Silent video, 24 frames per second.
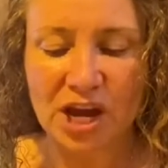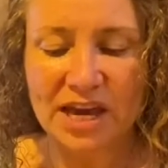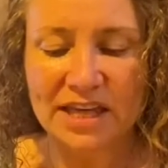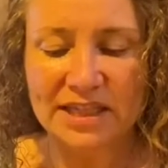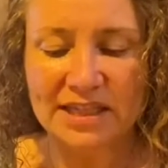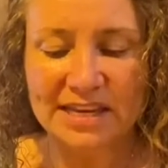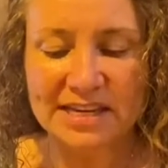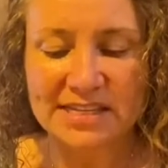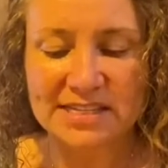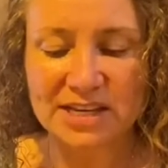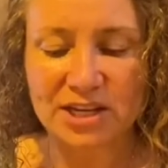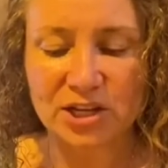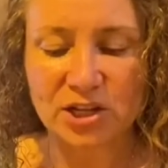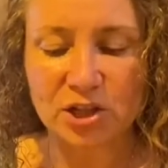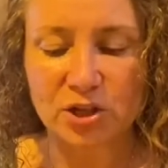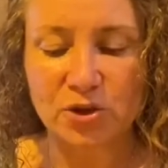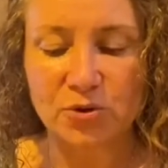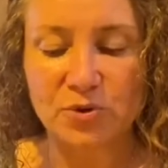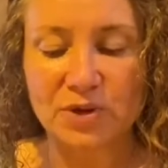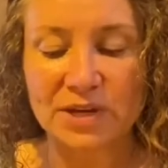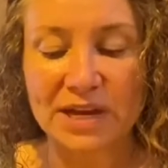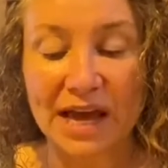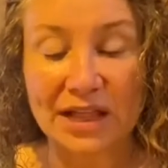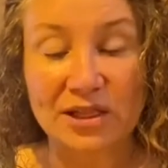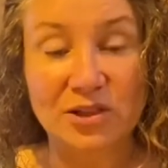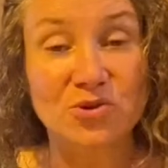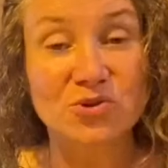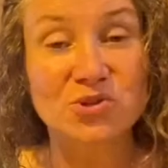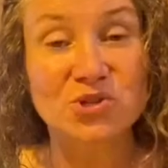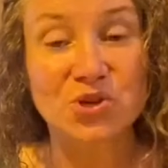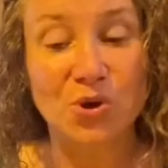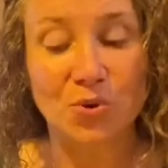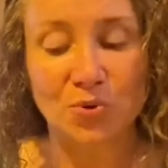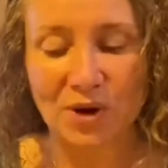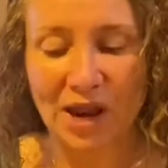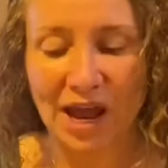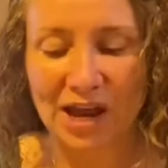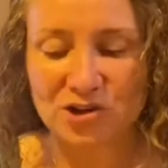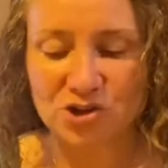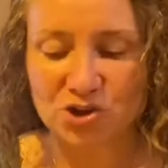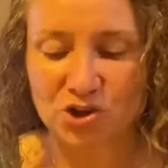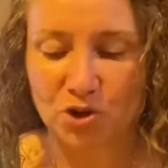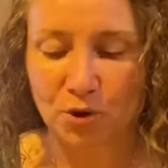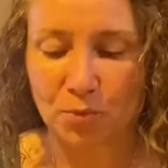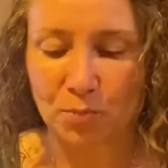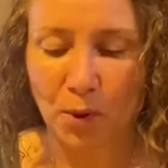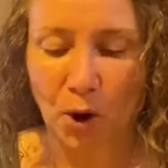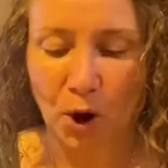these include Yellowstone
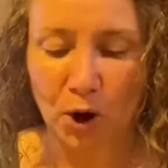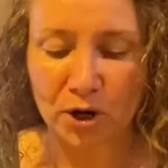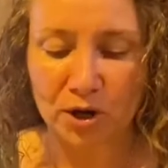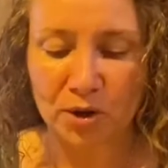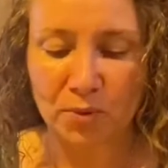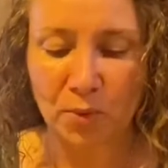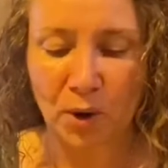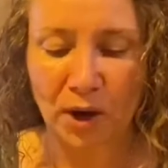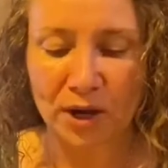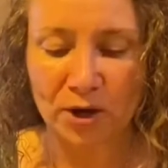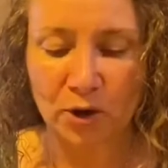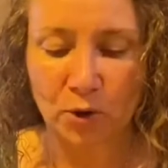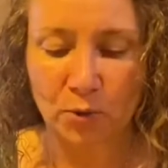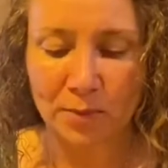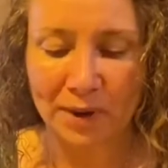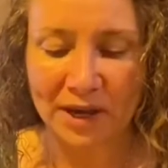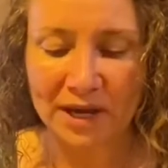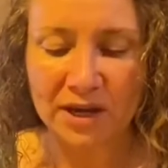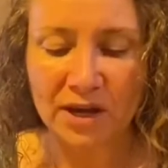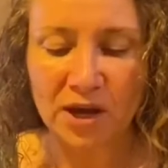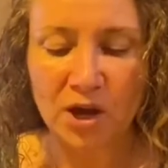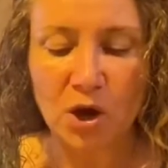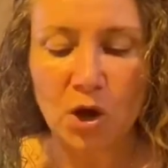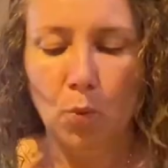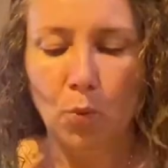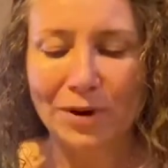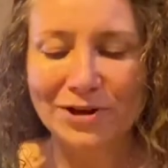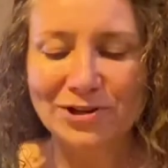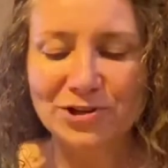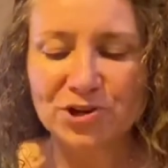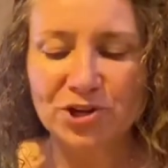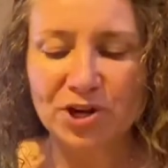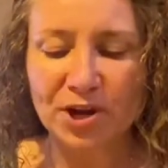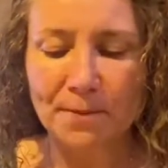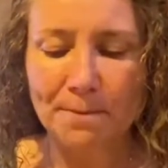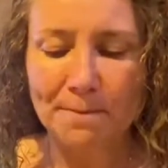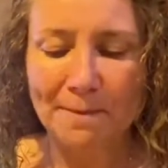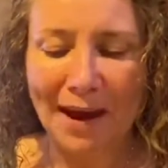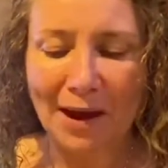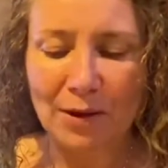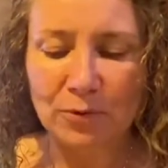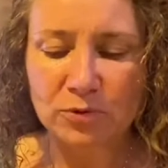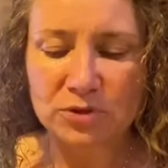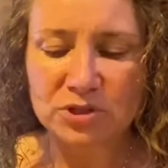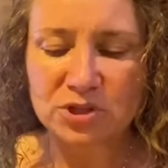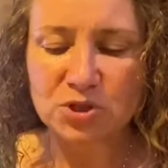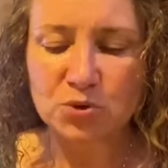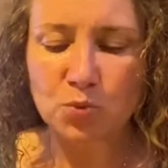National Park in Wyoming, Wichita
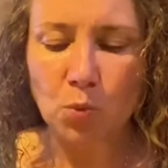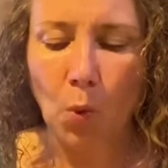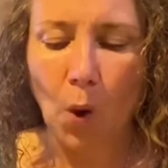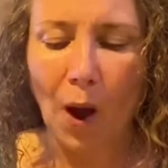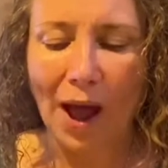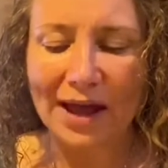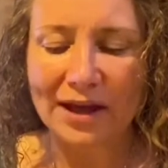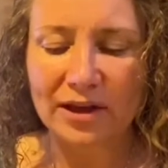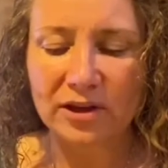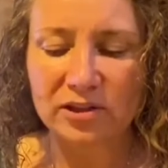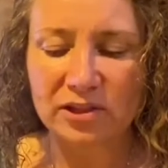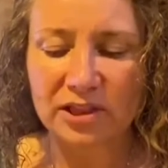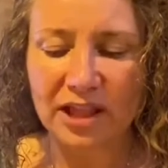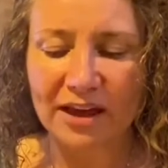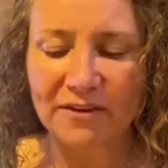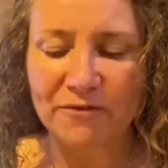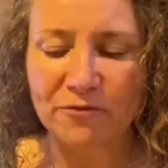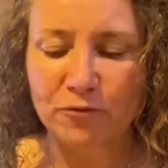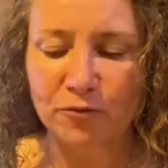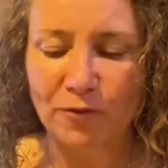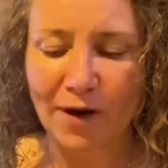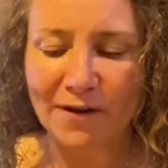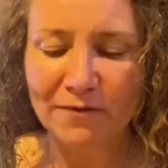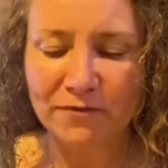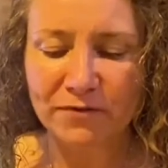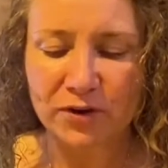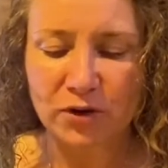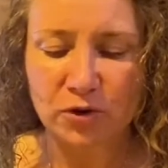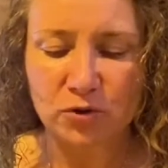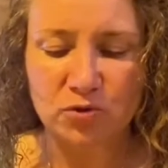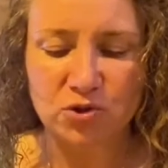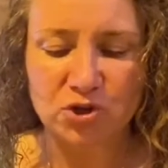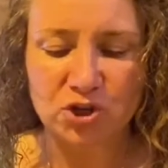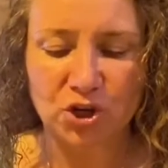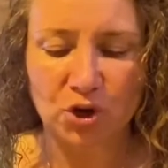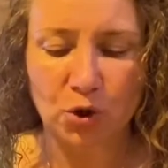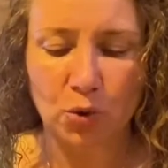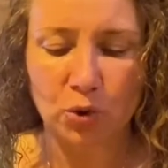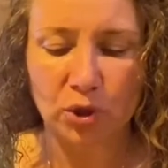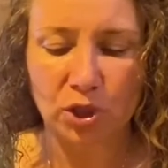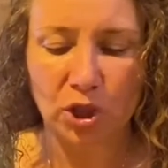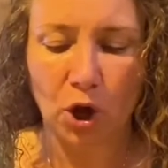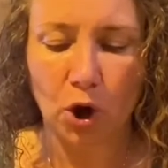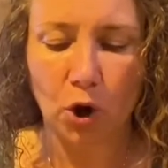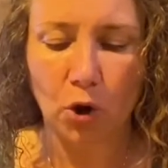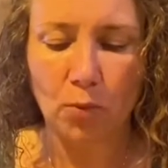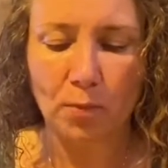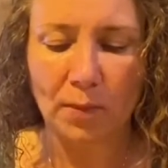Mountains Wildlife Refuge in
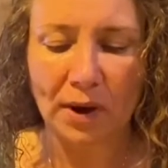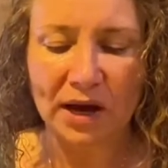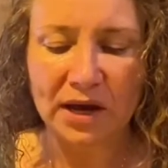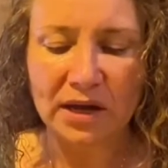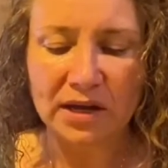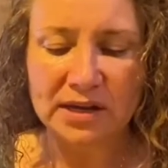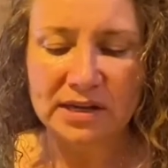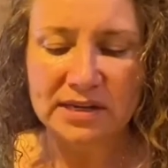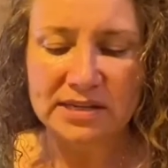Oklahoma,